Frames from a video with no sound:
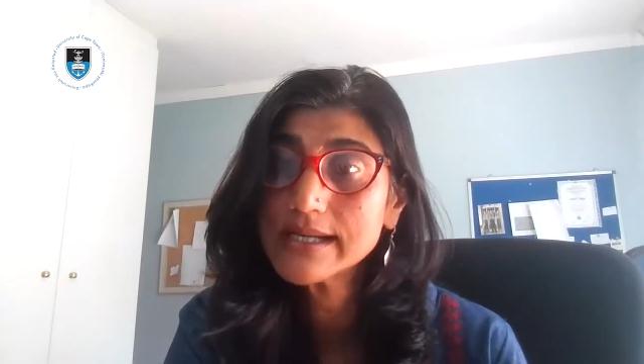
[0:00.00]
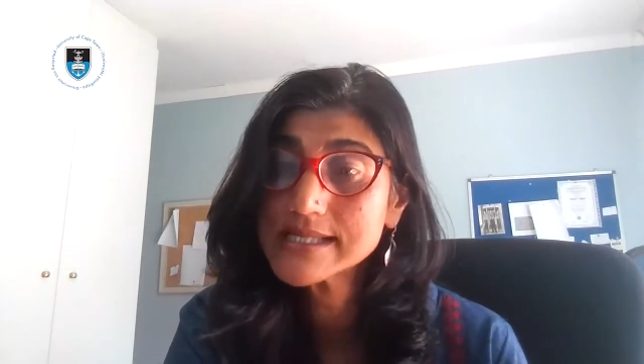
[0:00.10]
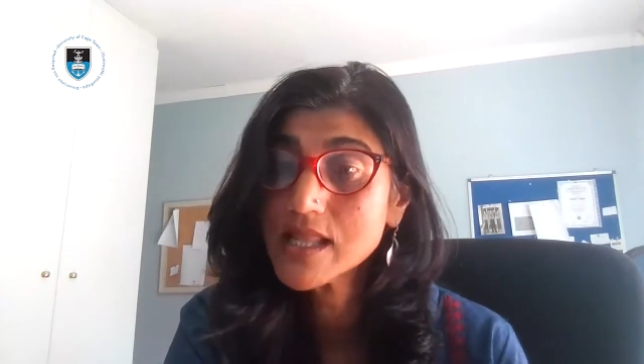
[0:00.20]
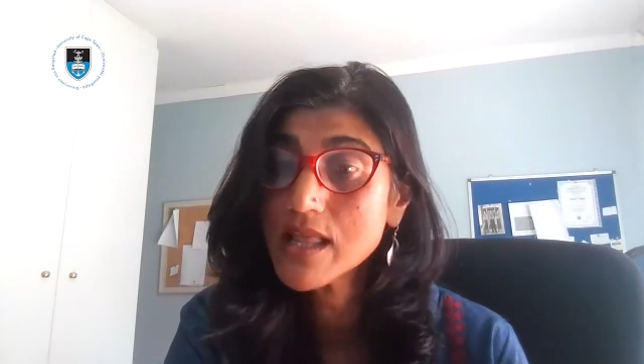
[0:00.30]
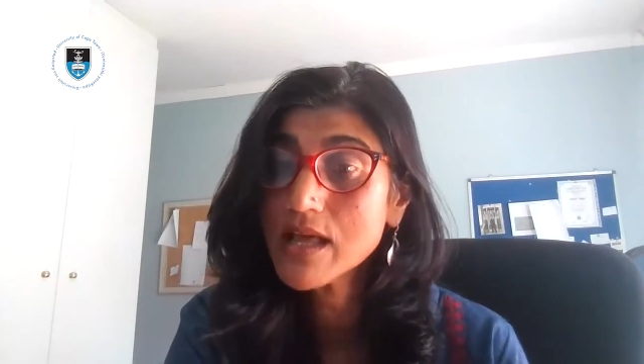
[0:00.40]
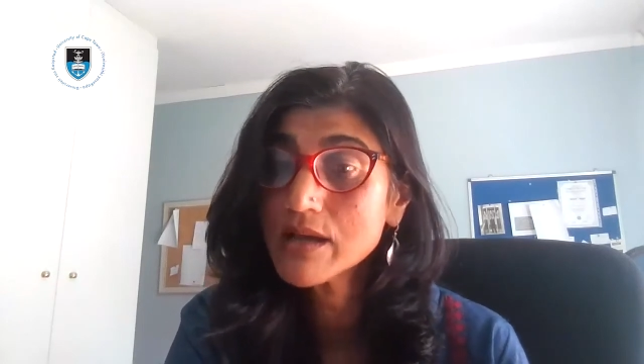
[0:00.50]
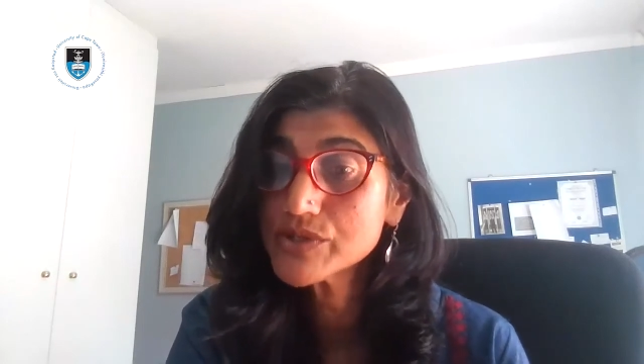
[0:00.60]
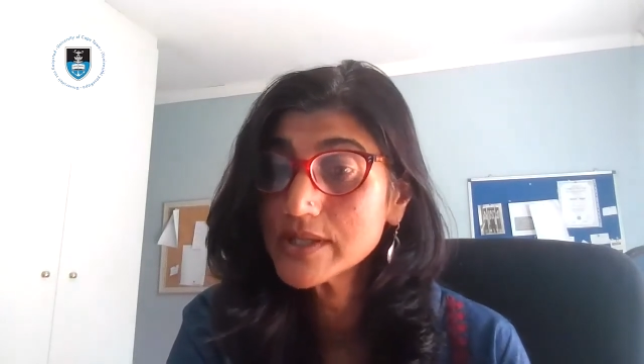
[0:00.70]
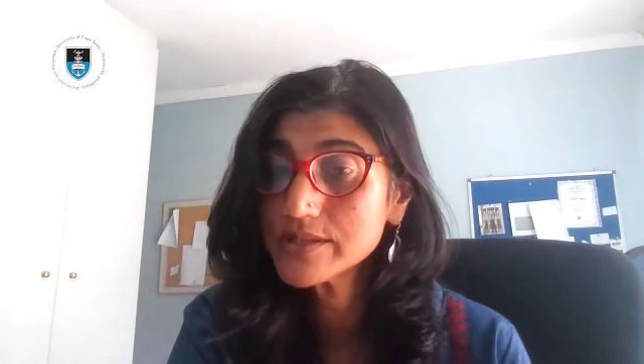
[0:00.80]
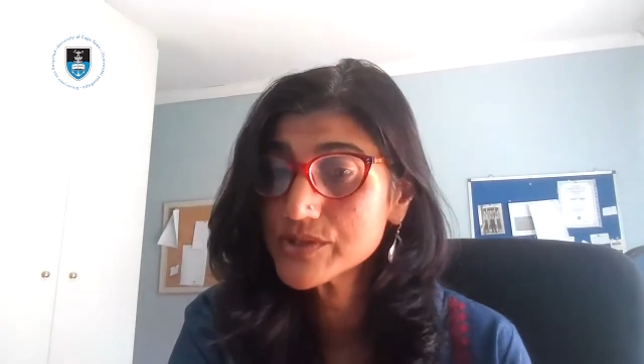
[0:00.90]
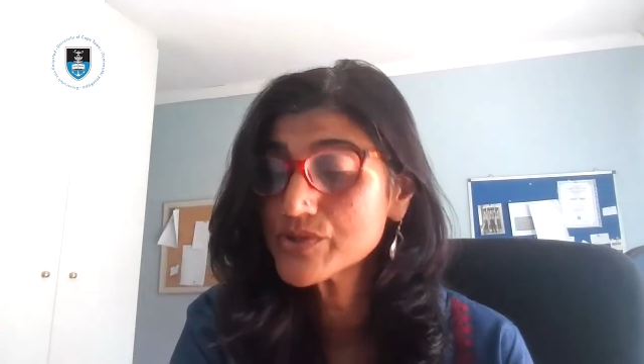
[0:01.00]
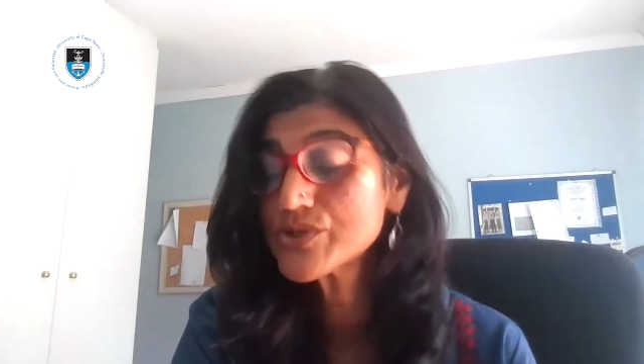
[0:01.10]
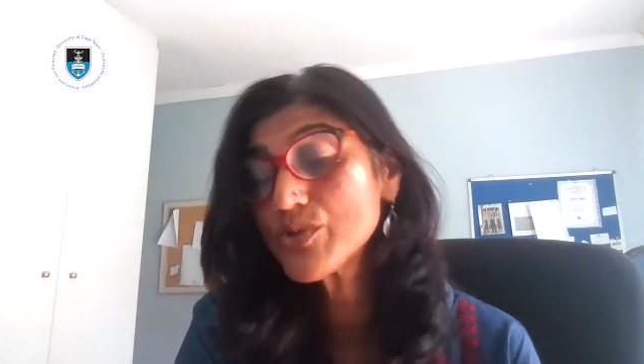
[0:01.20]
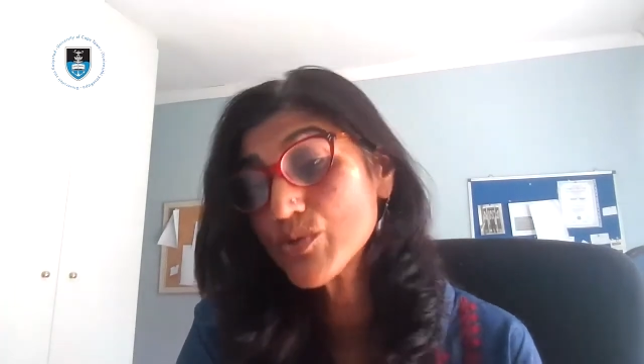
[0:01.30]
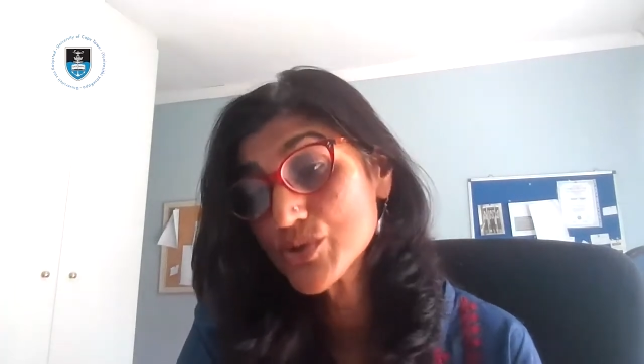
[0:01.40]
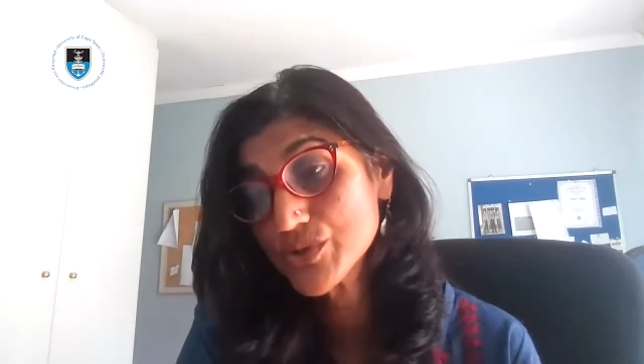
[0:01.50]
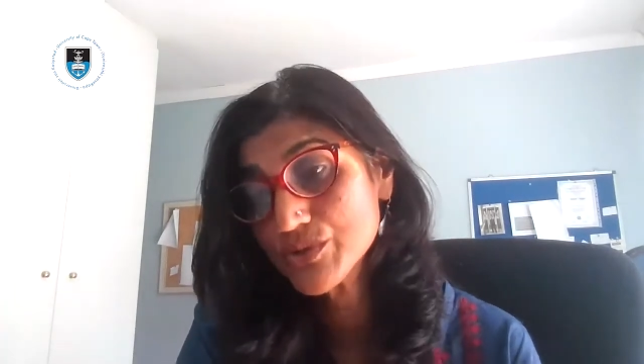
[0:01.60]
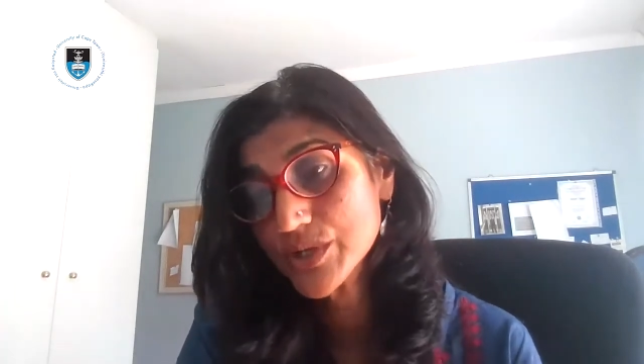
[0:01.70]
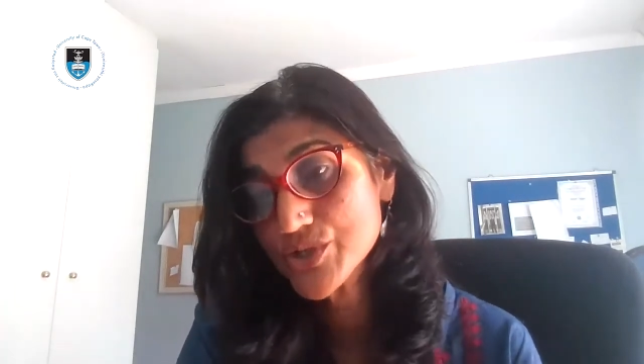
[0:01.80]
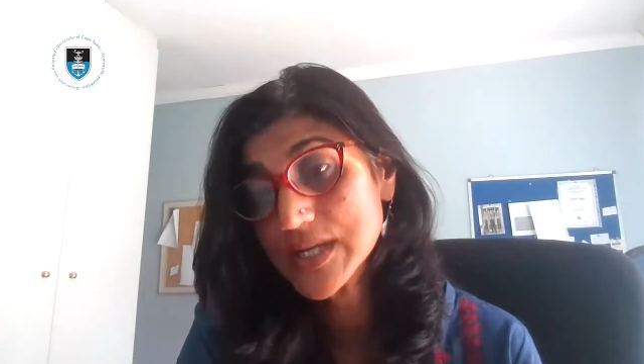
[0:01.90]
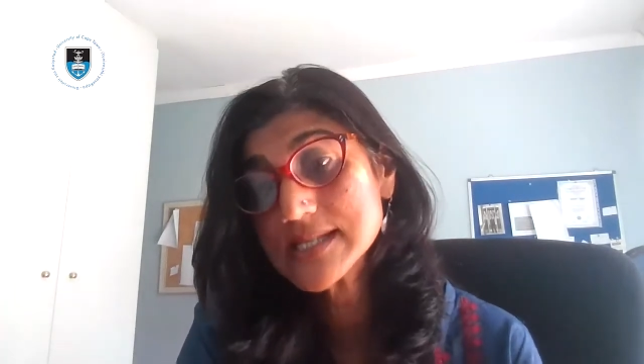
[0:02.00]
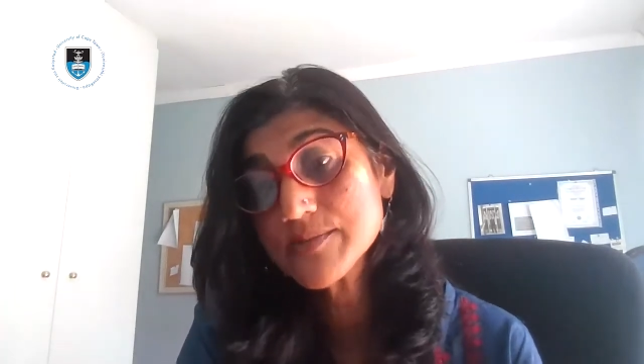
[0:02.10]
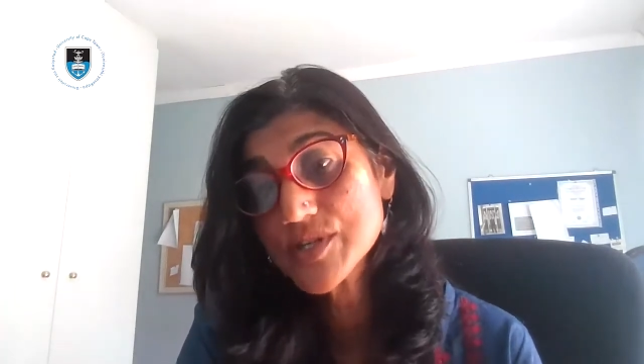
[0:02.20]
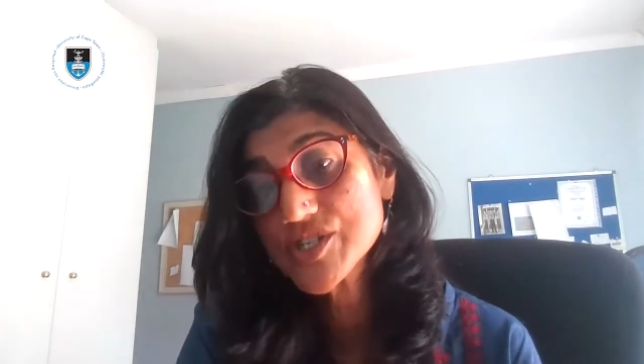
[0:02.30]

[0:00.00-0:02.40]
Islam, to Judaism,